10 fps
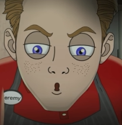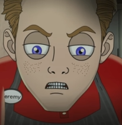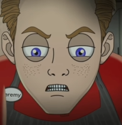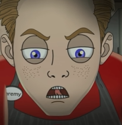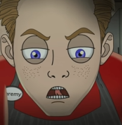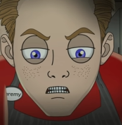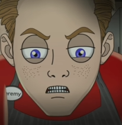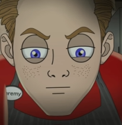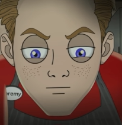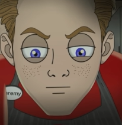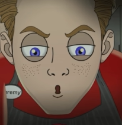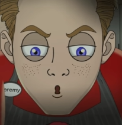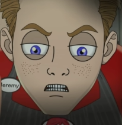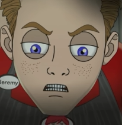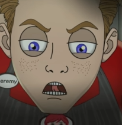But you,
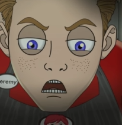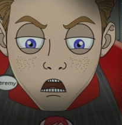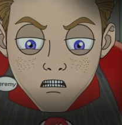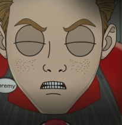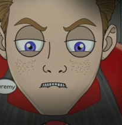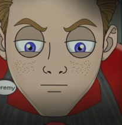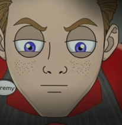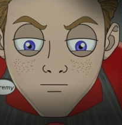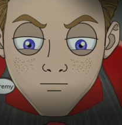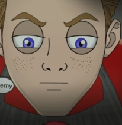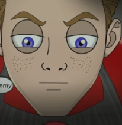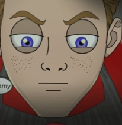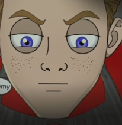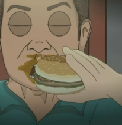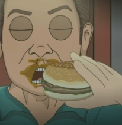you defy me.
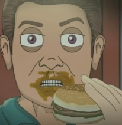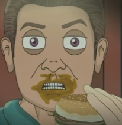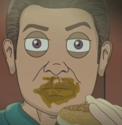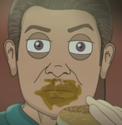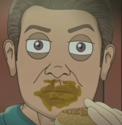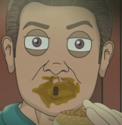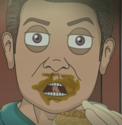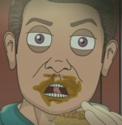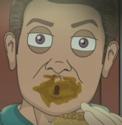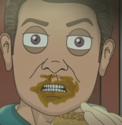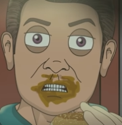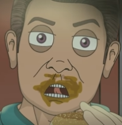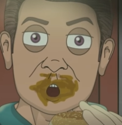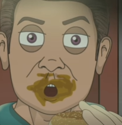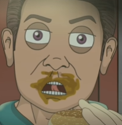What? What the
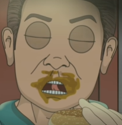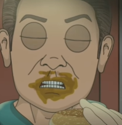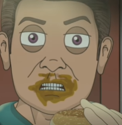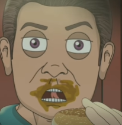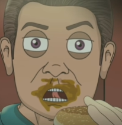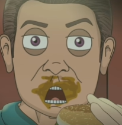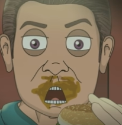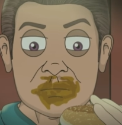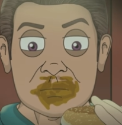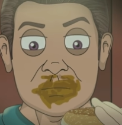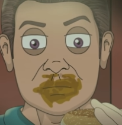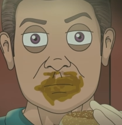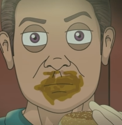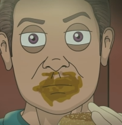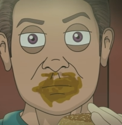fuck is wrong with you, you sick fuck?
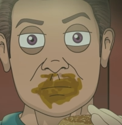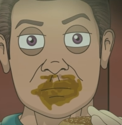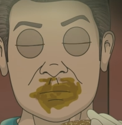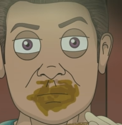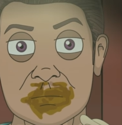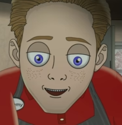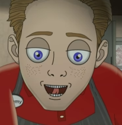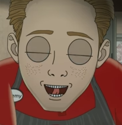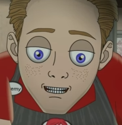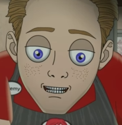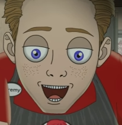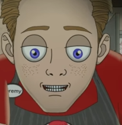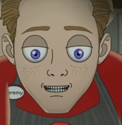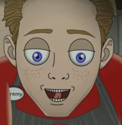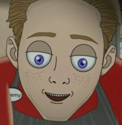Eat it,
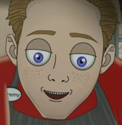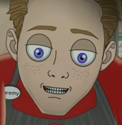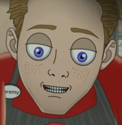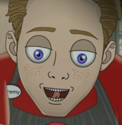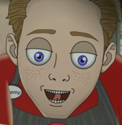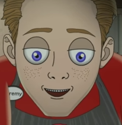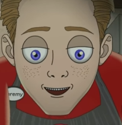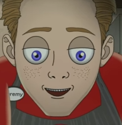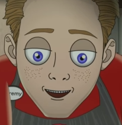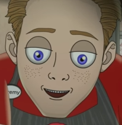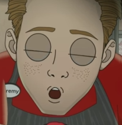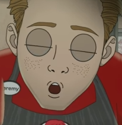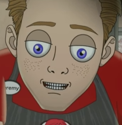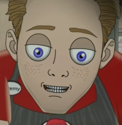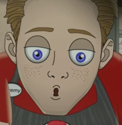Walter, eat it.
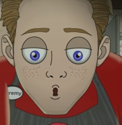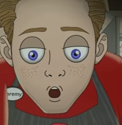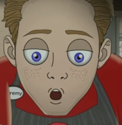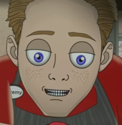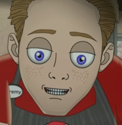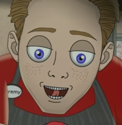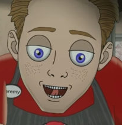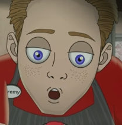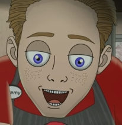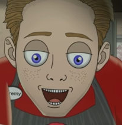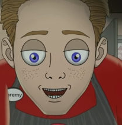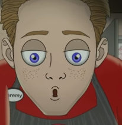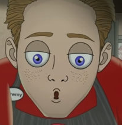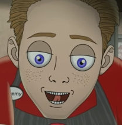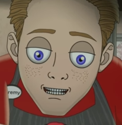Show me you're inferior
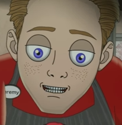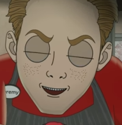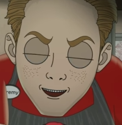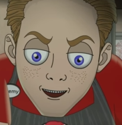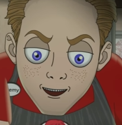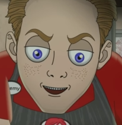to me.